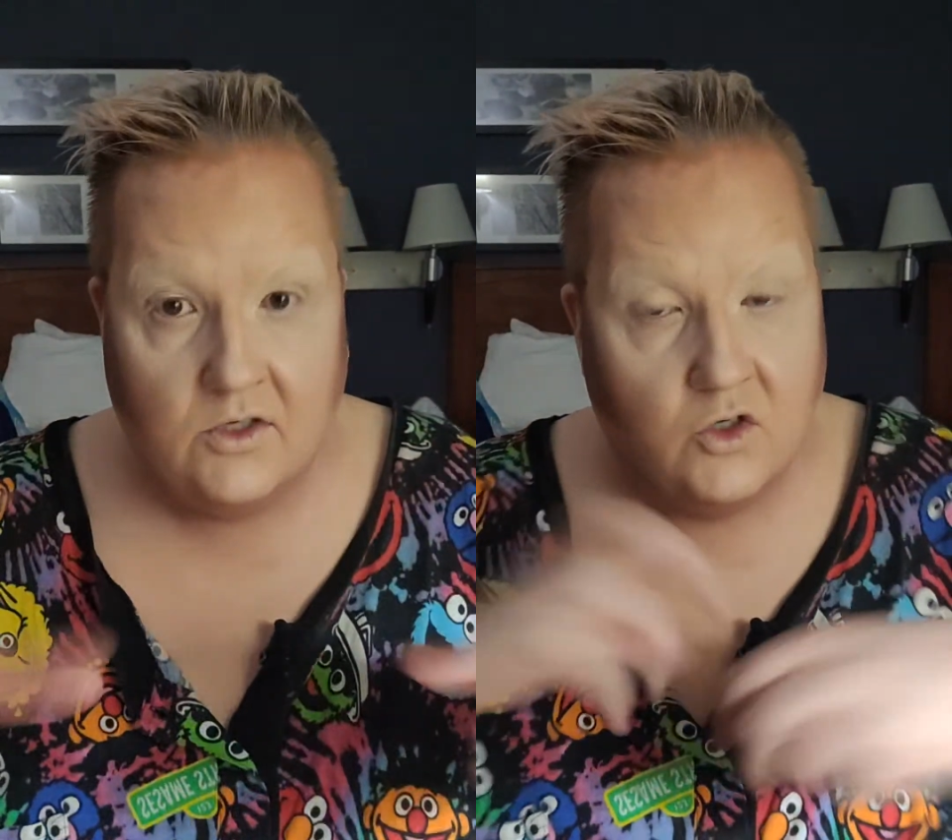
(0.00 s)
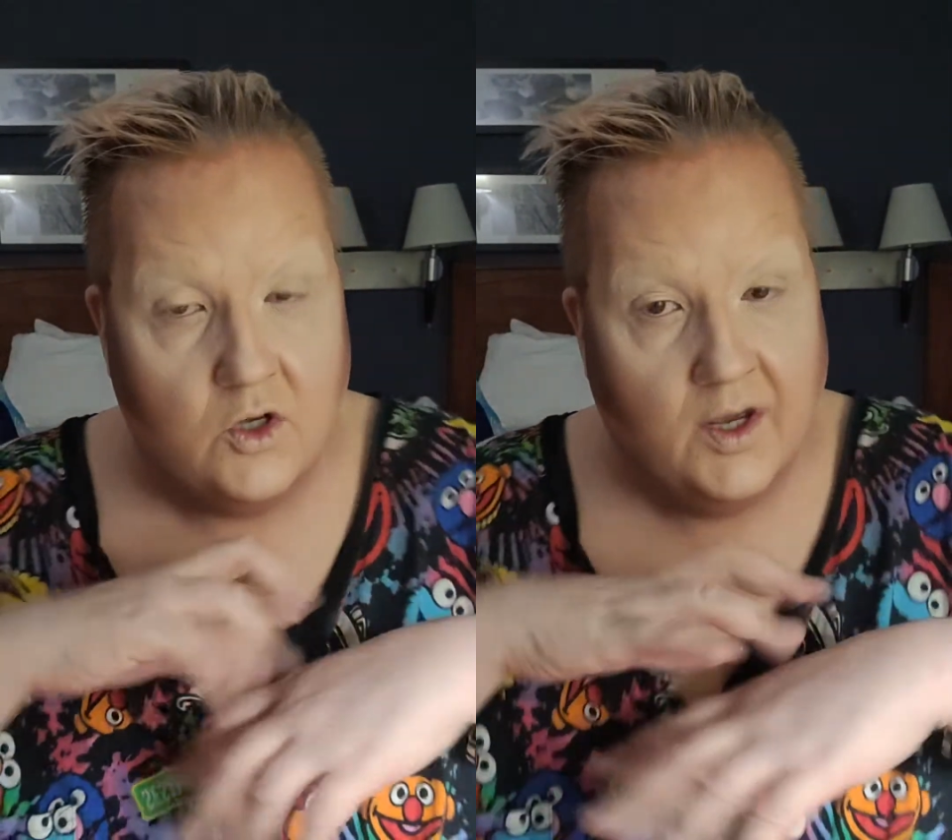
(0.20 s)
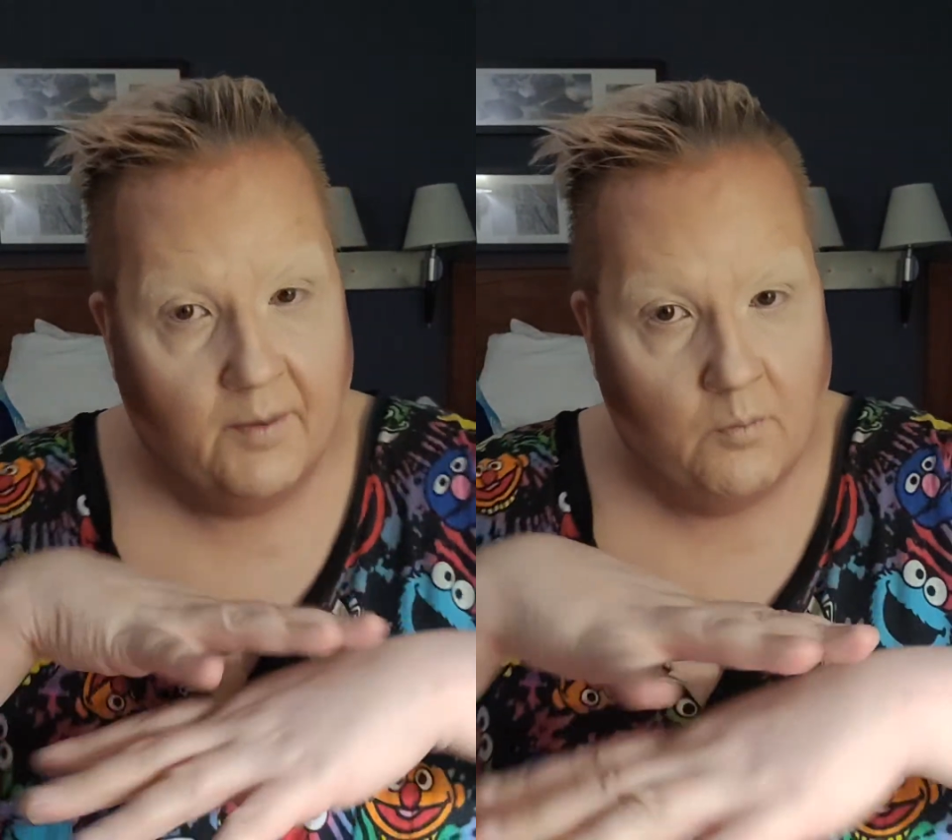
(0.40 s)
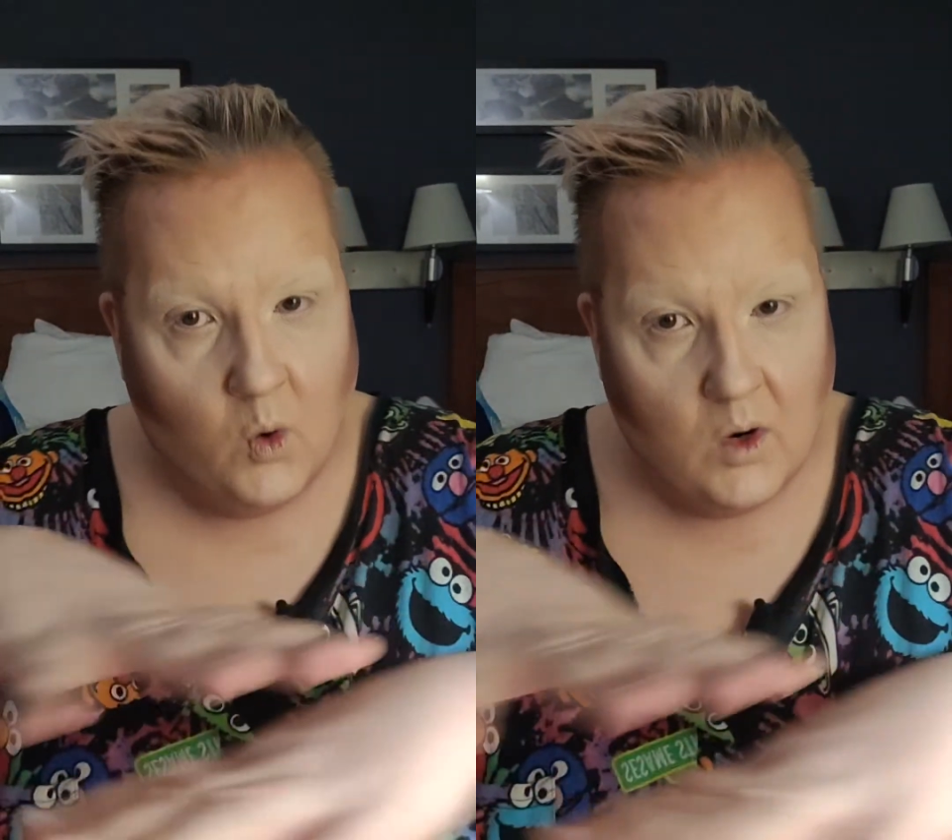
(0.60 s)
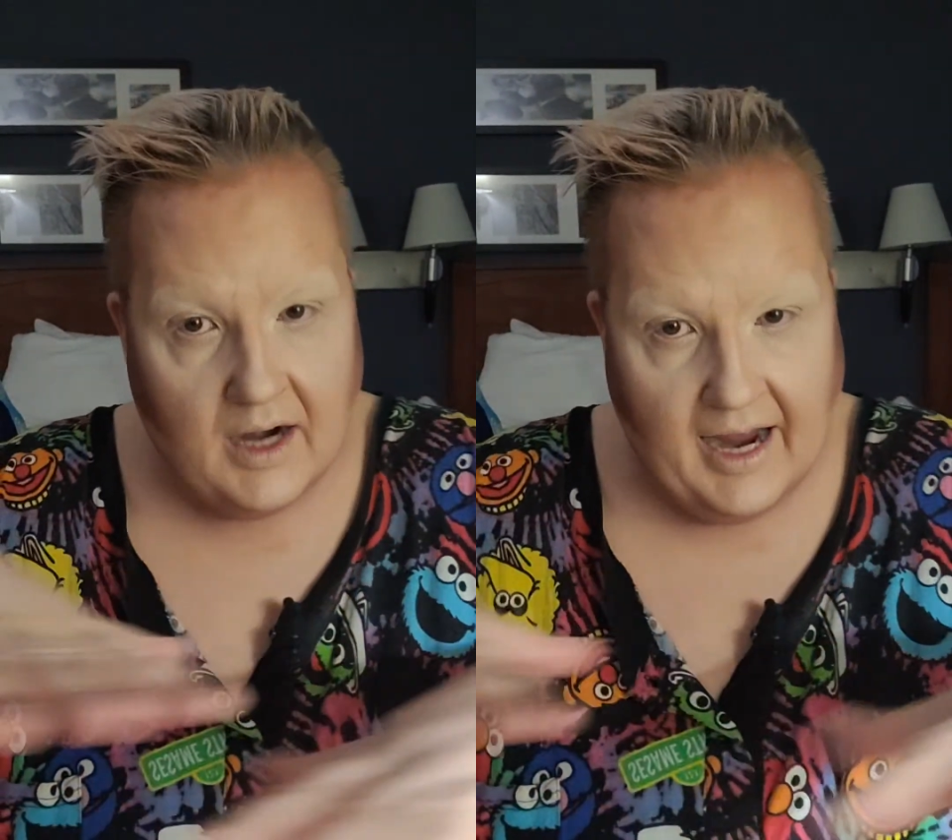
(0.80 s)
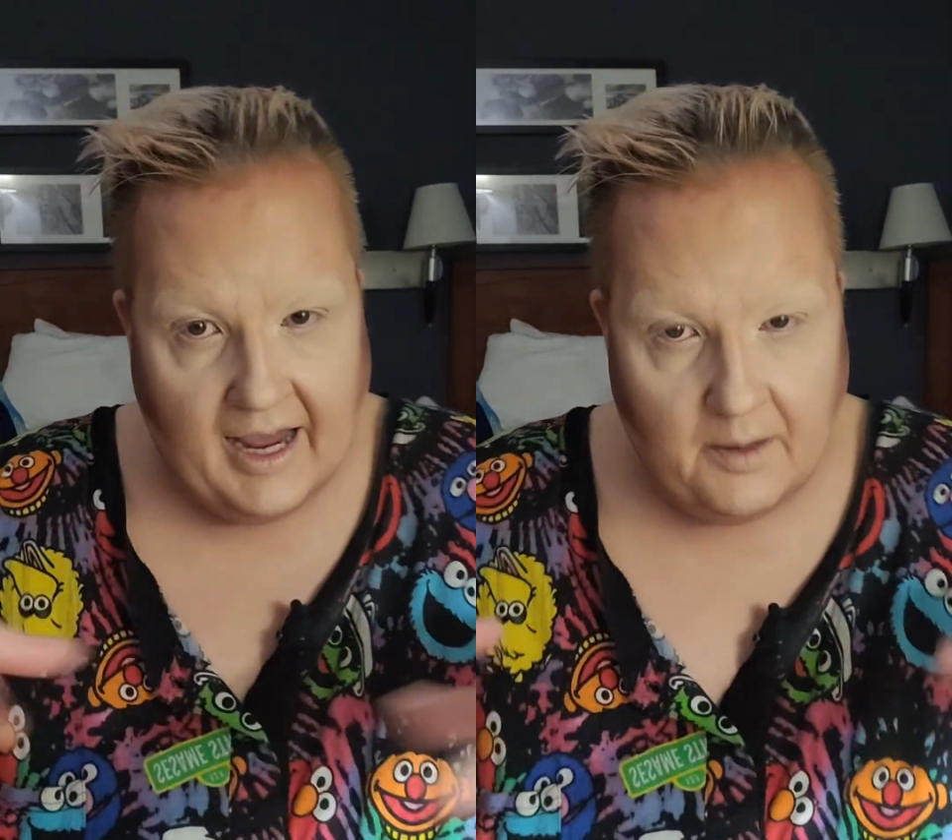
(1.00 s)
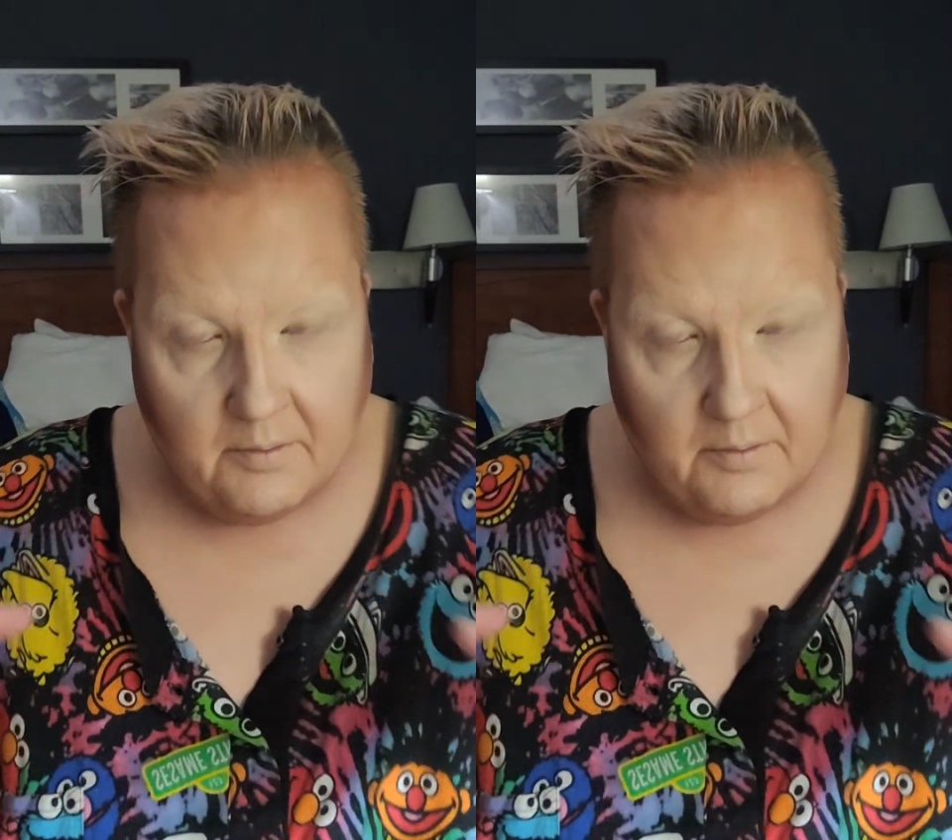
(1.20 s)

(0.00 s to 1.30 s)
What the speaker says: So you get more ham